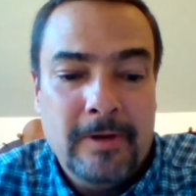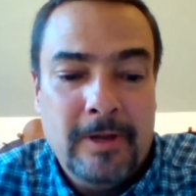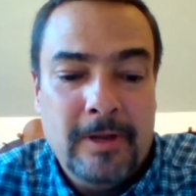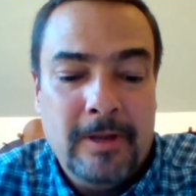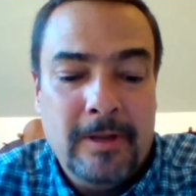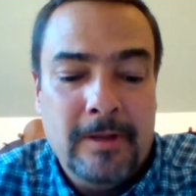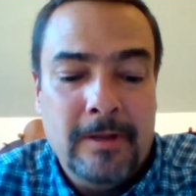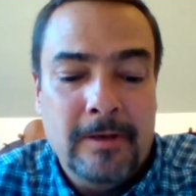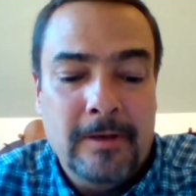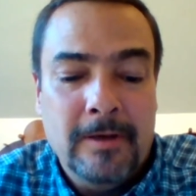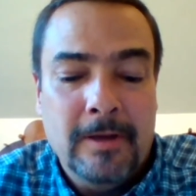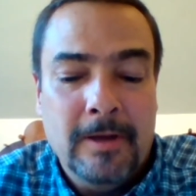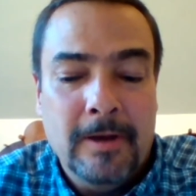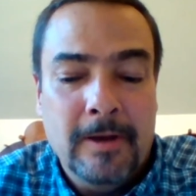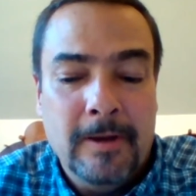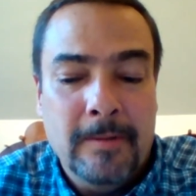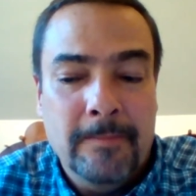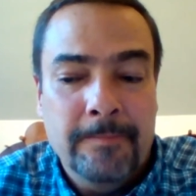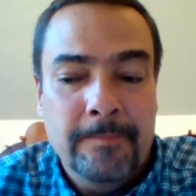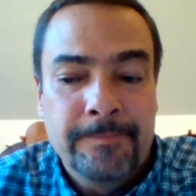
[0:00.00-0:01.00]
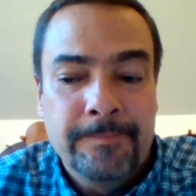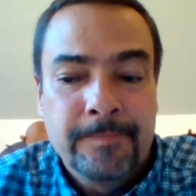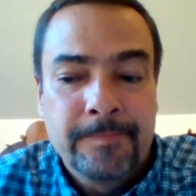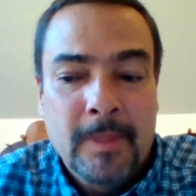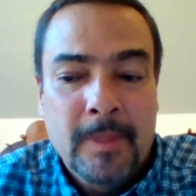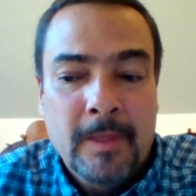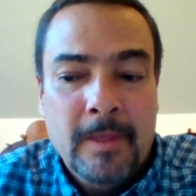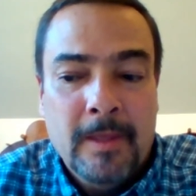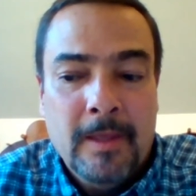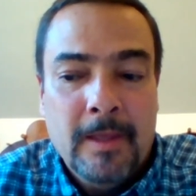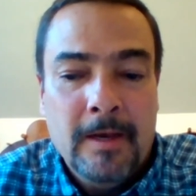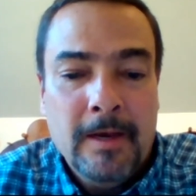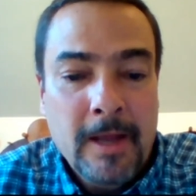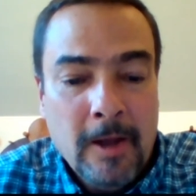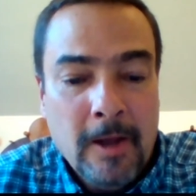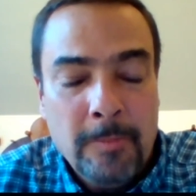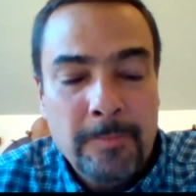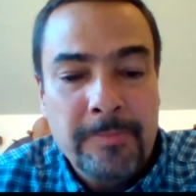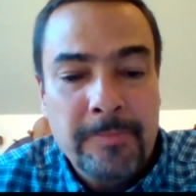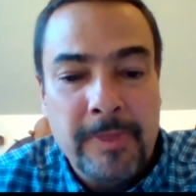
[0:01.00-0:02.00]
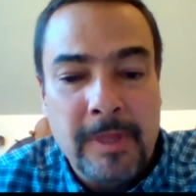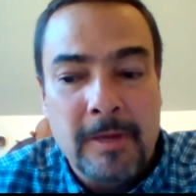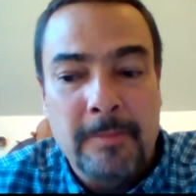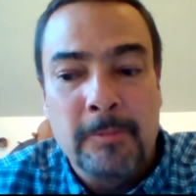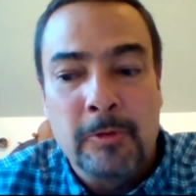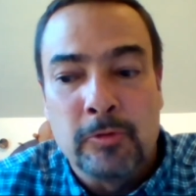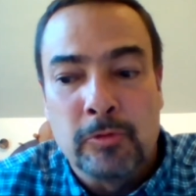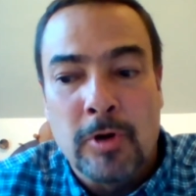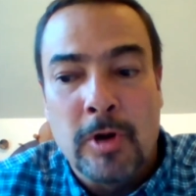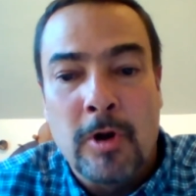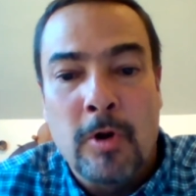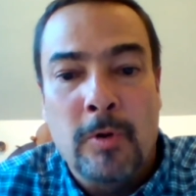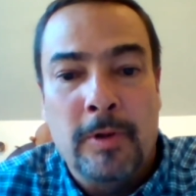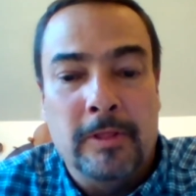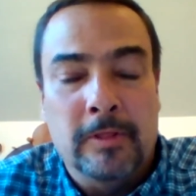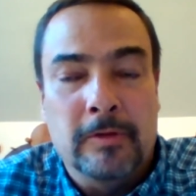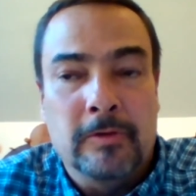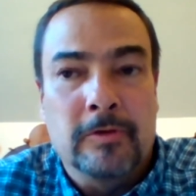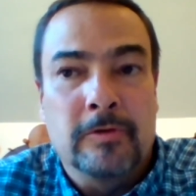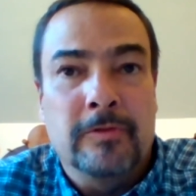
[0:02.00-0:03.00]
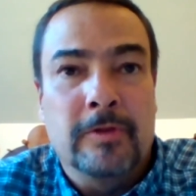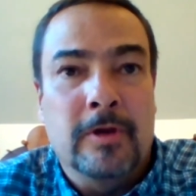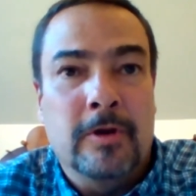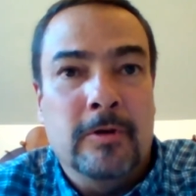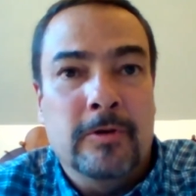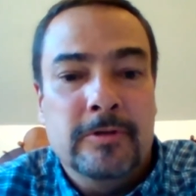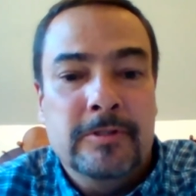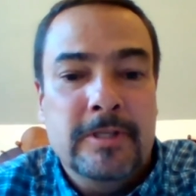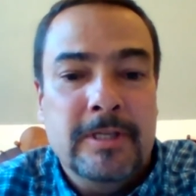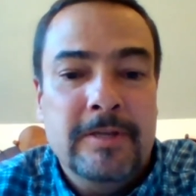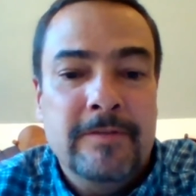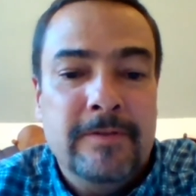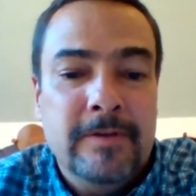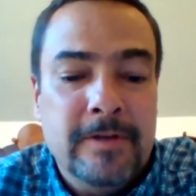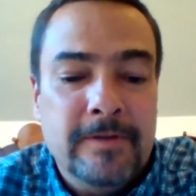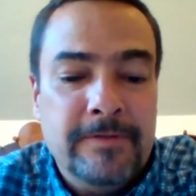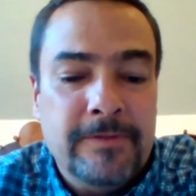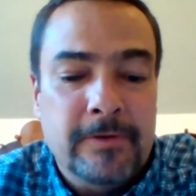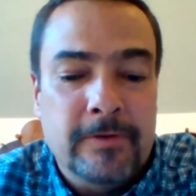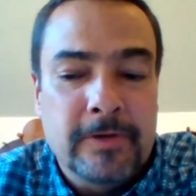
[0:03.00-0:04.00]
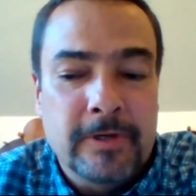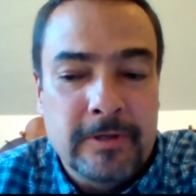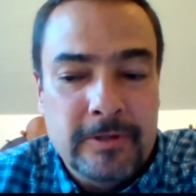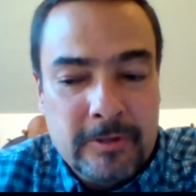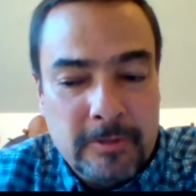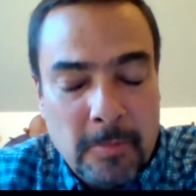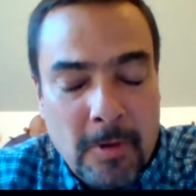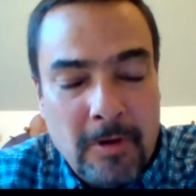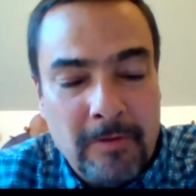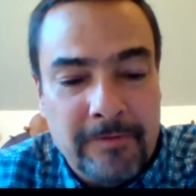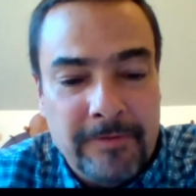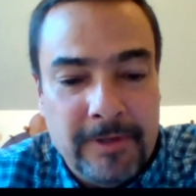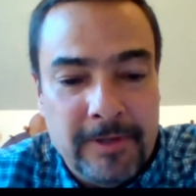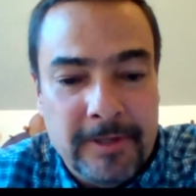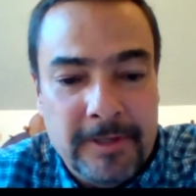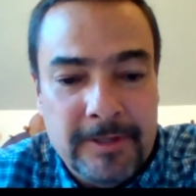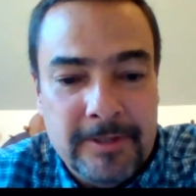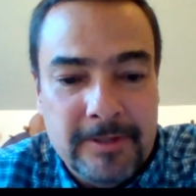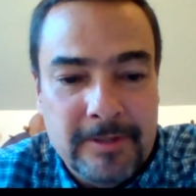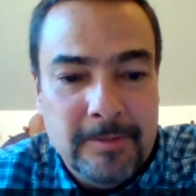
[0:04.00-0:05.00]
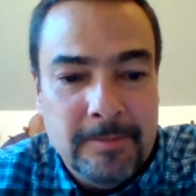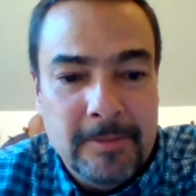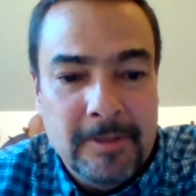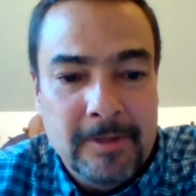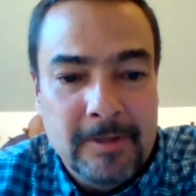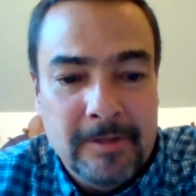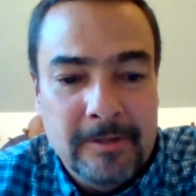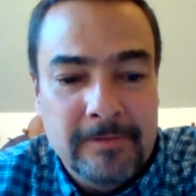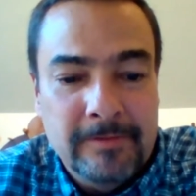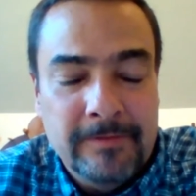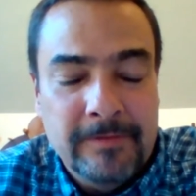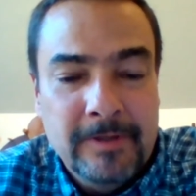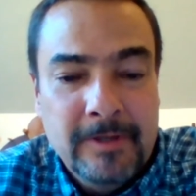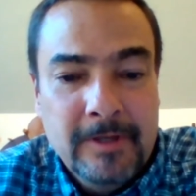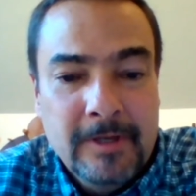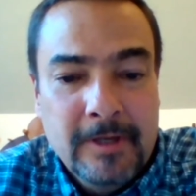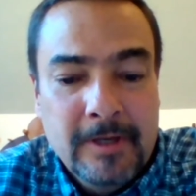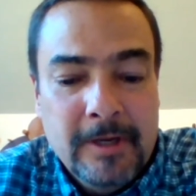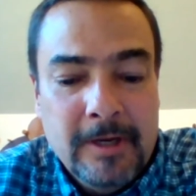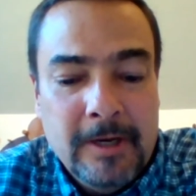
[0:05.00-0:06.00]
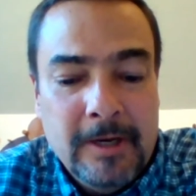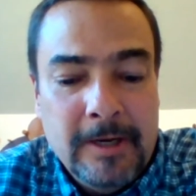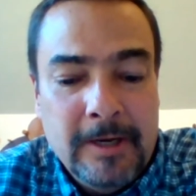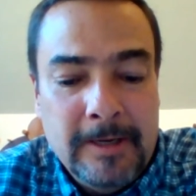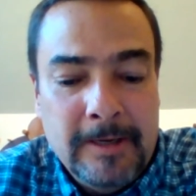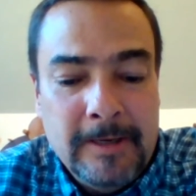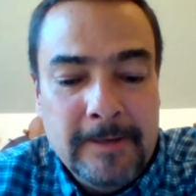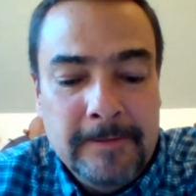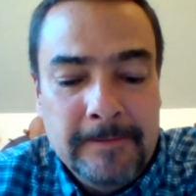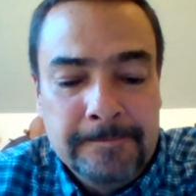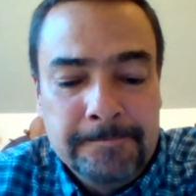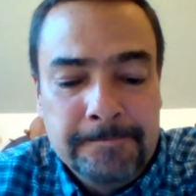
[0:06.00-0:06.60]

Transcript: and help them grow and learn those, even if they're in a small village in the middle of a